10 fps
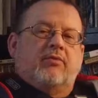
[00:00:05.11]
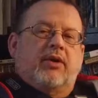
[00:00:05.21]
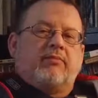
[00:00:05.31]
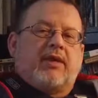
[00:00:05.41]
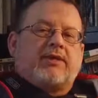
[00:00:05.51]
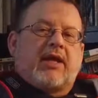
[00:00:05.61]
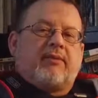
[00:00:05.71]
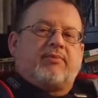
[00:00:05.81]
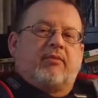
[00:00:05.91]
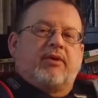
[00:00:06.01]
what makes
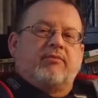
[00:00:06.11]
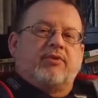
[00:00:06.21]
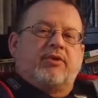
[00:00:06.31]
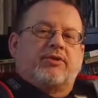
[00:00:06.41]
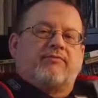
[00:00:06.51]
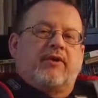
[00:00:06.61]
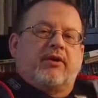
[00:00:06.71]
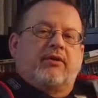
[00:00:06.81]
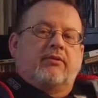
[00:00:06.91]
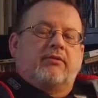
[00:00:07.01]
laptop computers
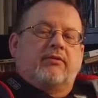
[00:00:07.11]
fail